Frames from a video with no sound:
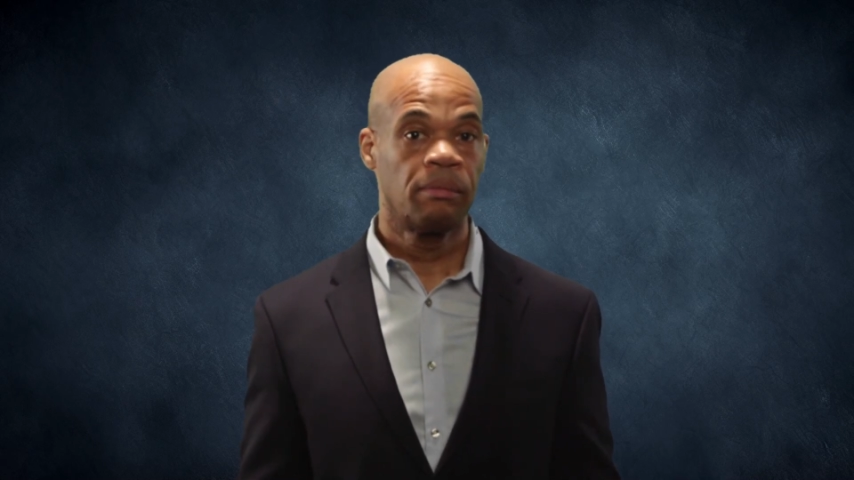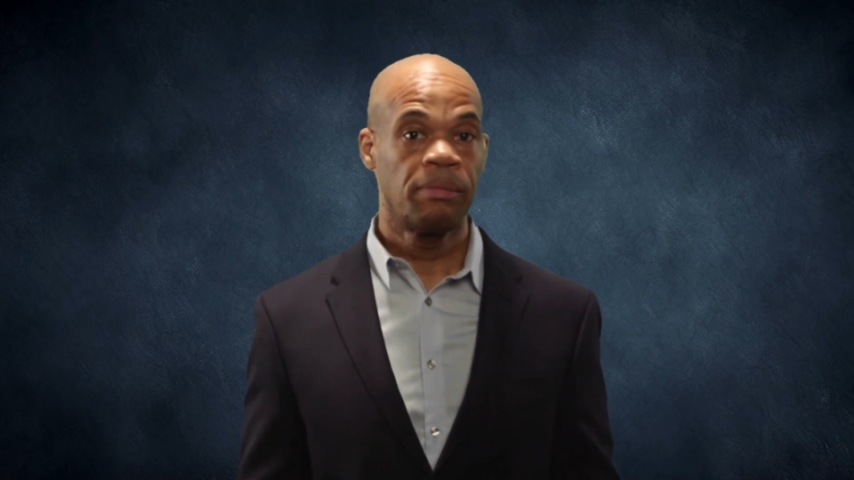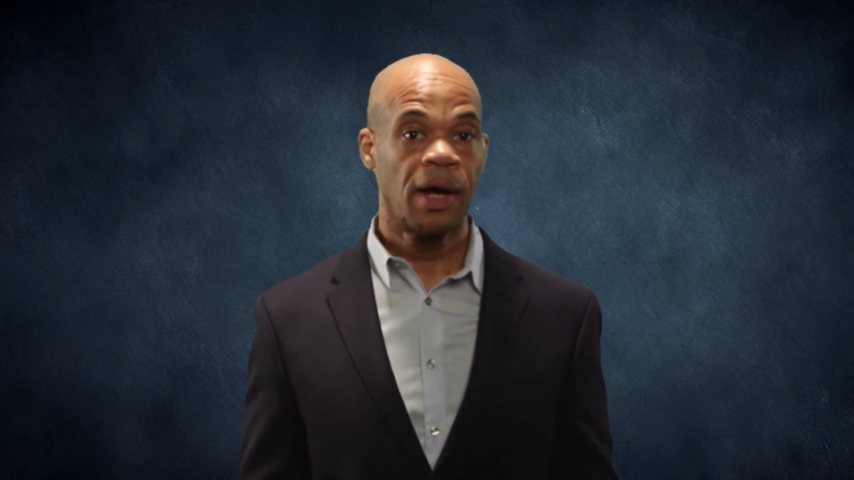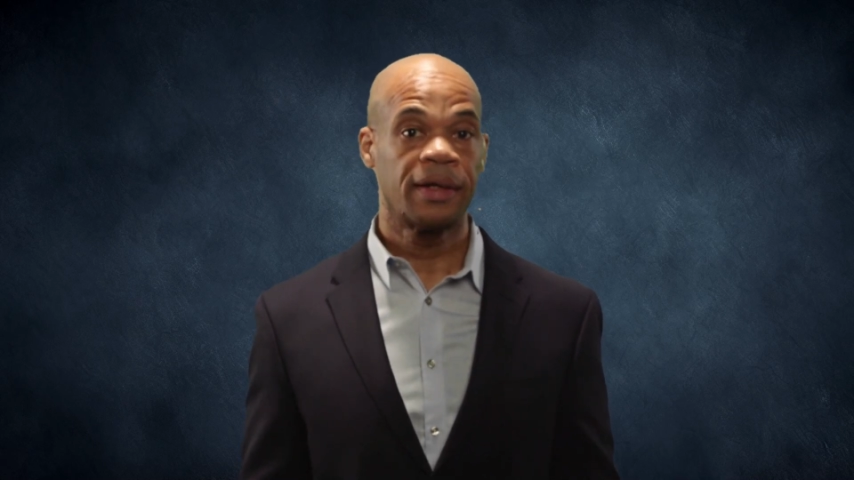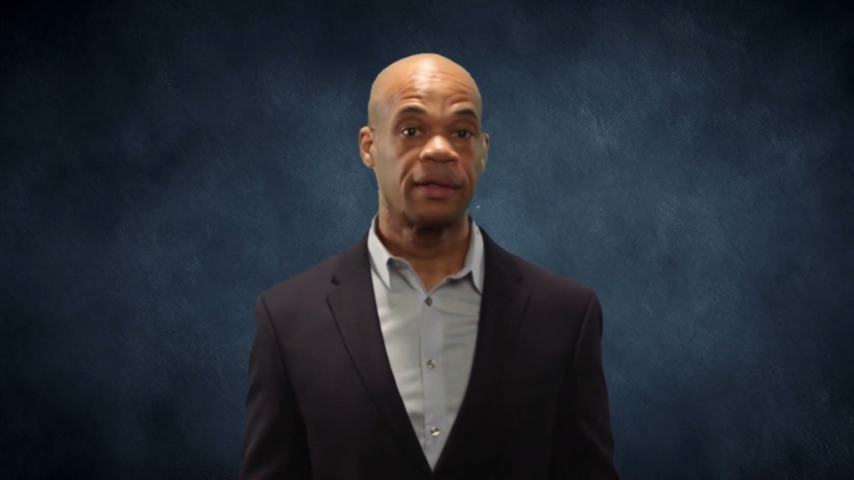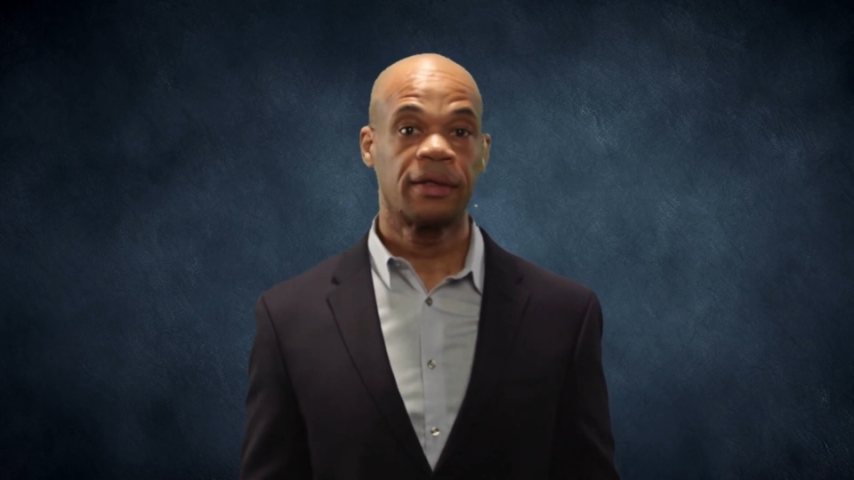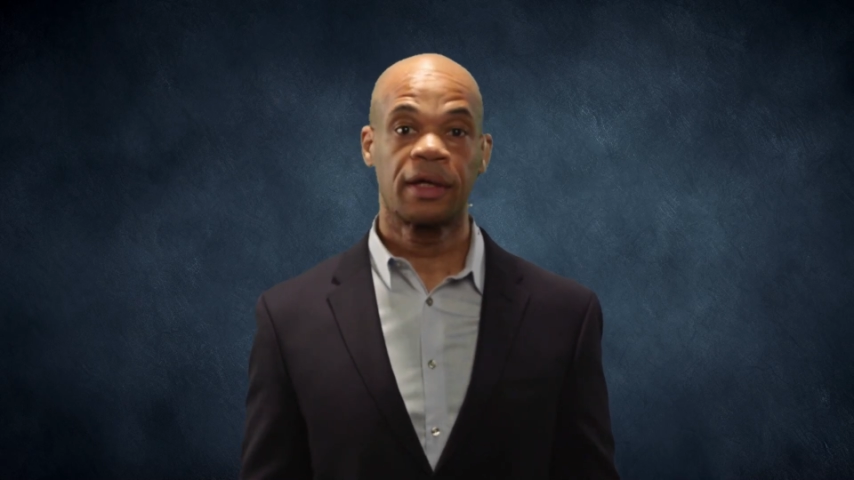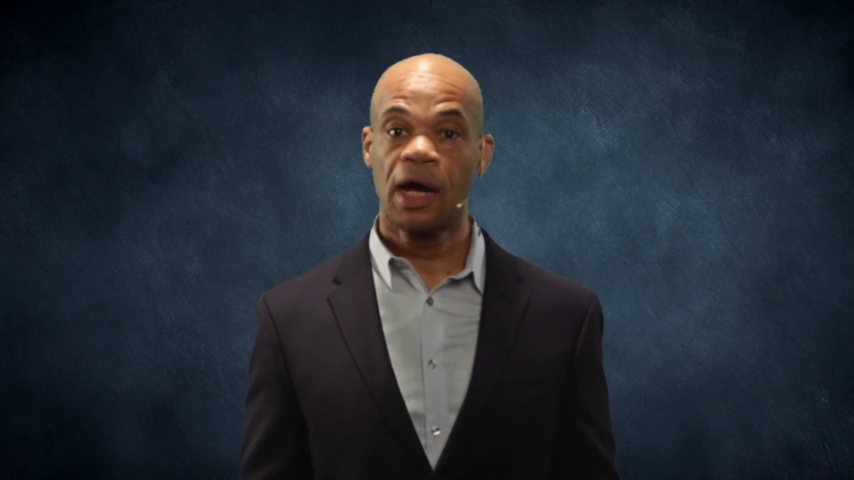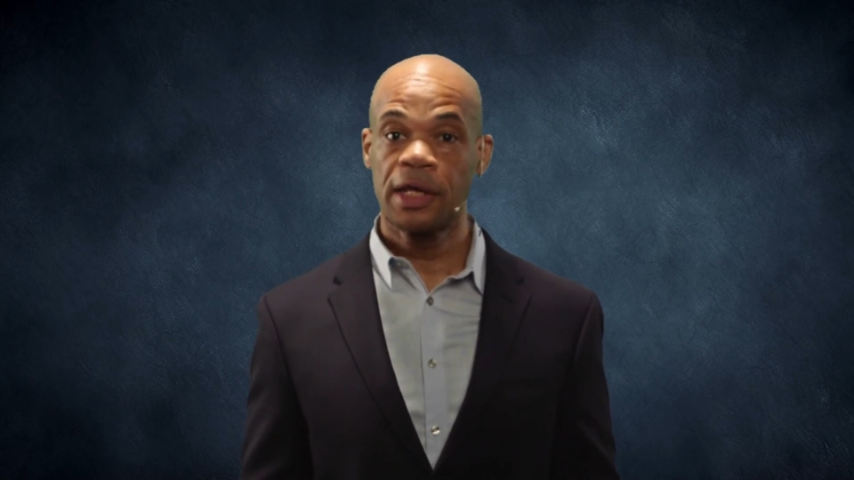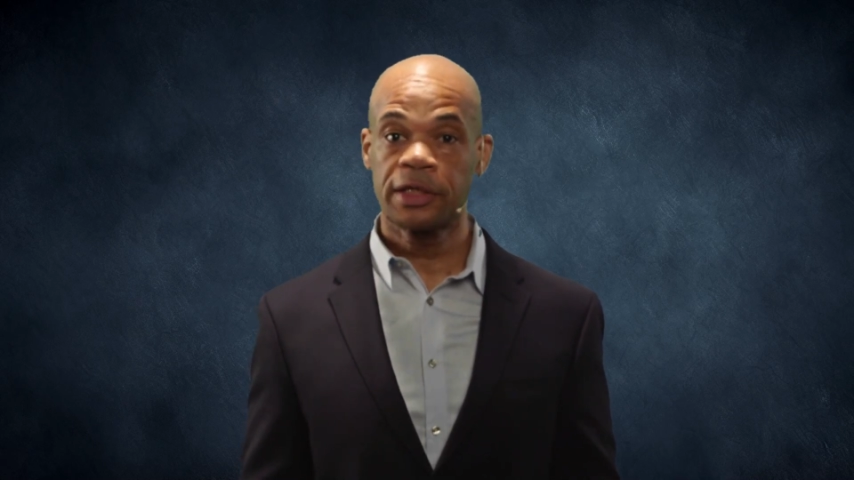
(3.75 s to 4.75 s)
but the
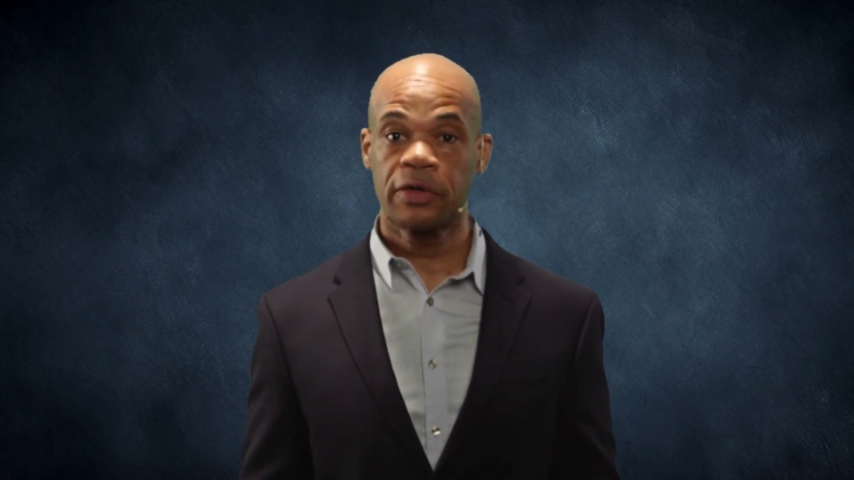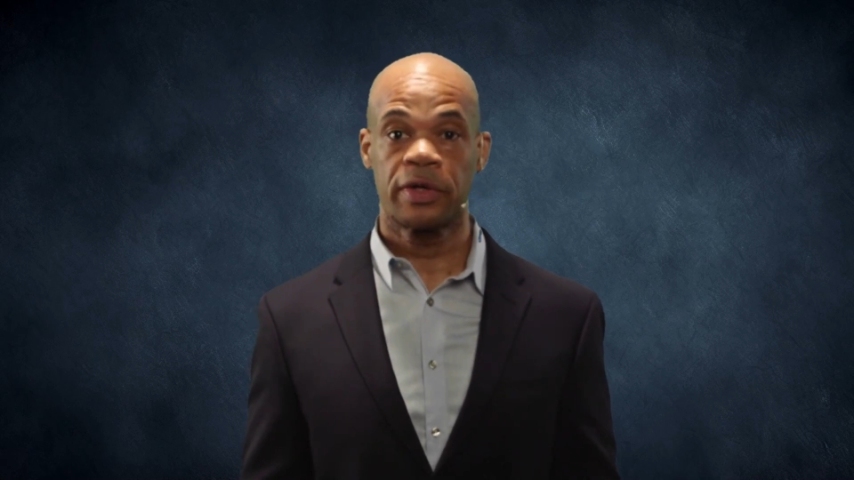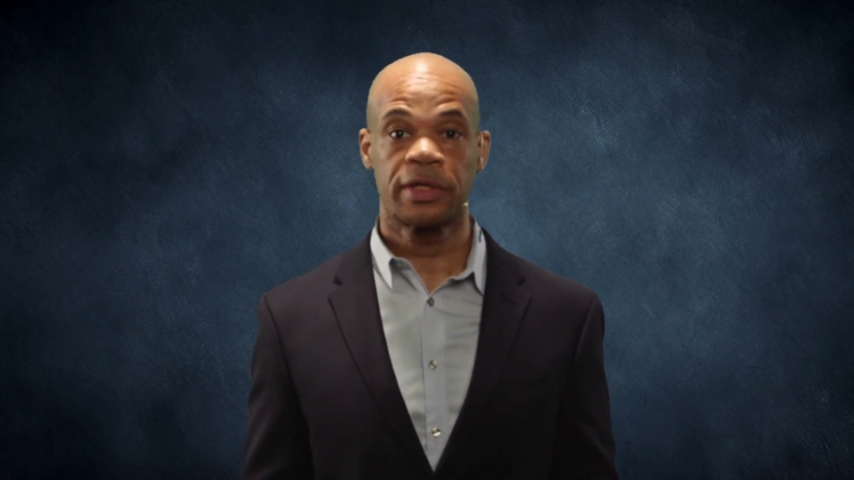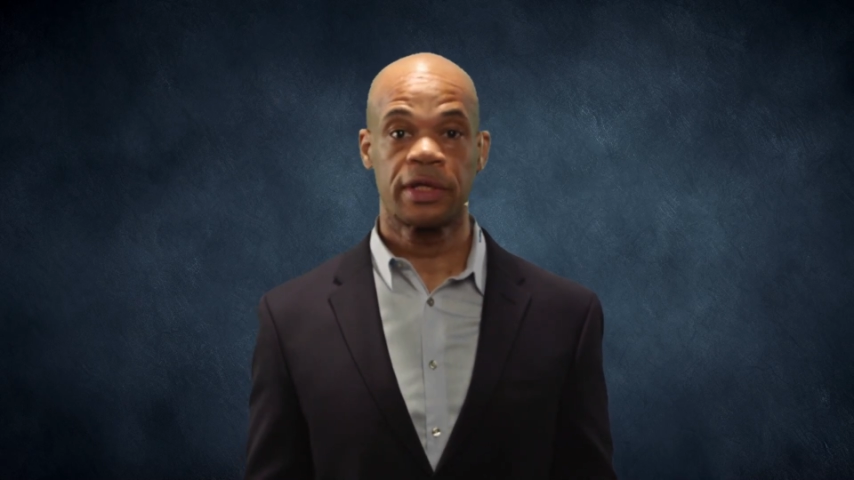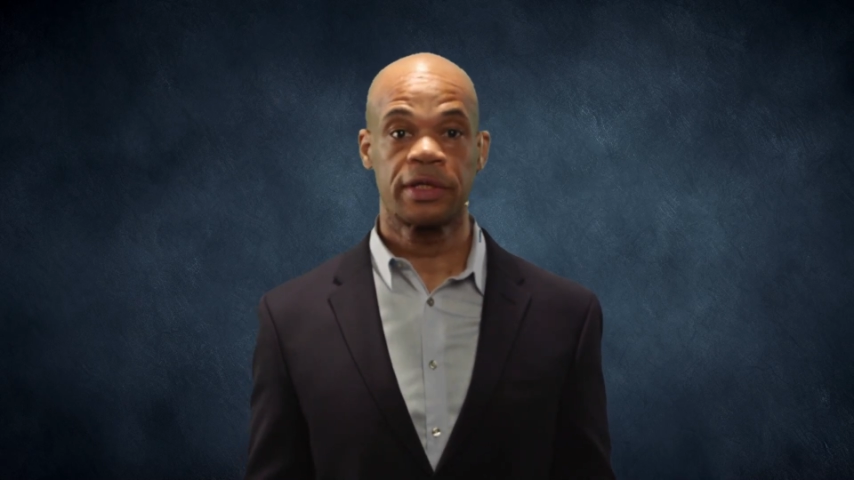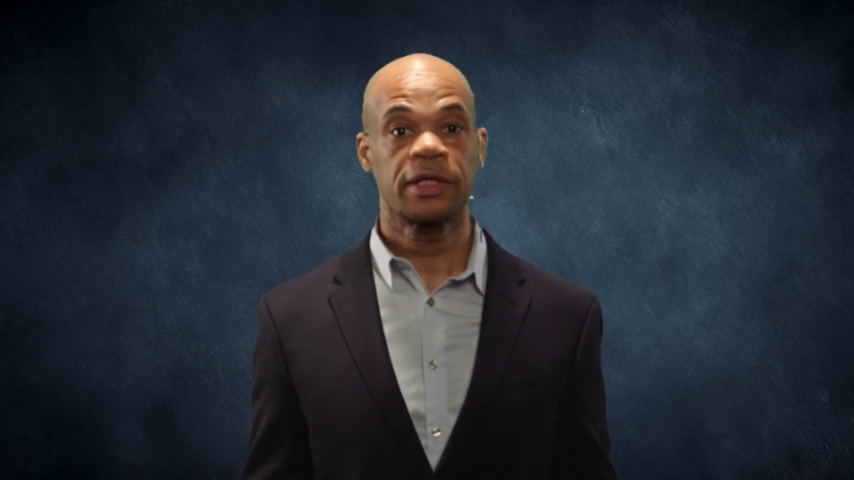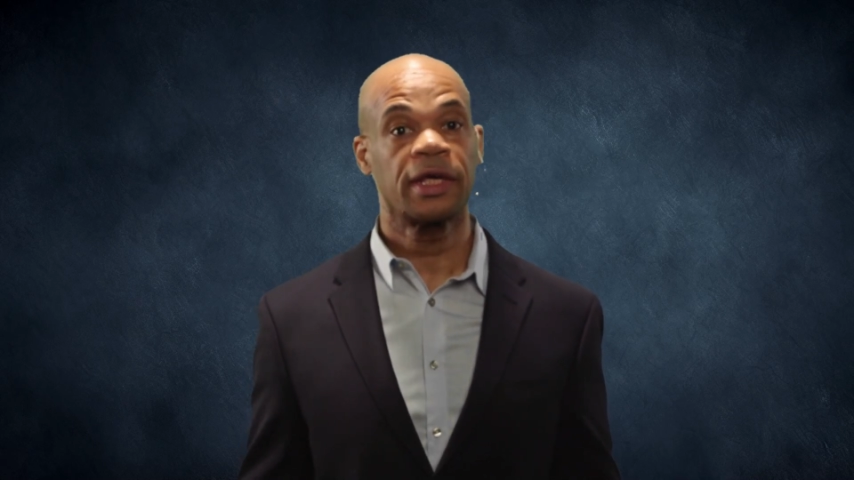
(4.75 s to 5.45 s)
consequences